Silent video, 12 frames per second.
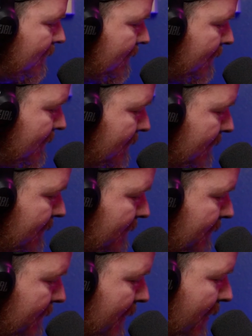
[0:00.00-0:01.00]

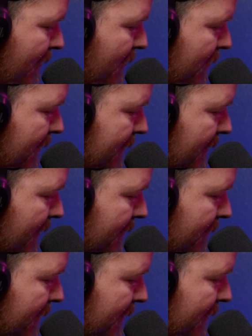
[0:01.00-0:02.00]

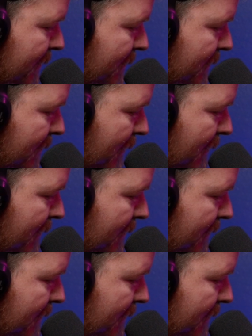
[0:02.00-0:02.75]
The person shown says nothing.